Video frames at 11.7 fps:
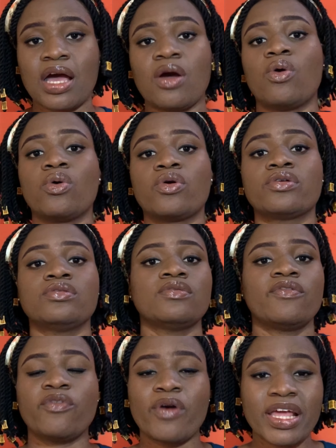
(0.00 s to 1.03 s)
or
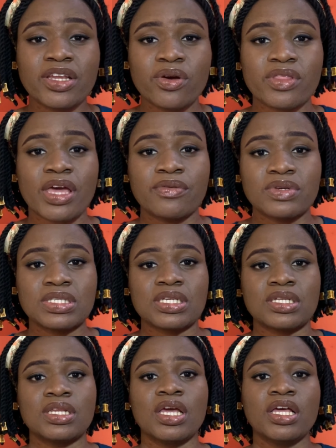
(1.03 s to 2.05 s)
for any other
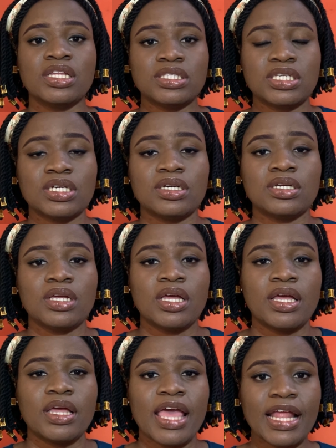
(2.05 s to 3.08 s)
reason the
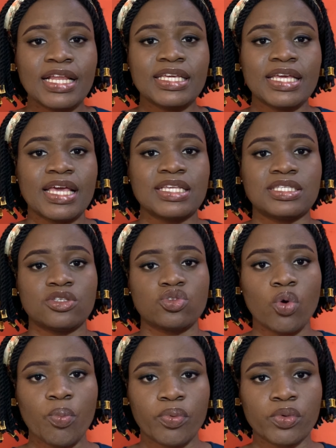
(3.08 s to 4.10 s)
LES is
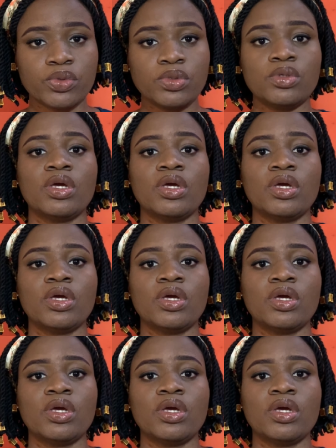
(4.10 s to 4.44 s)
open,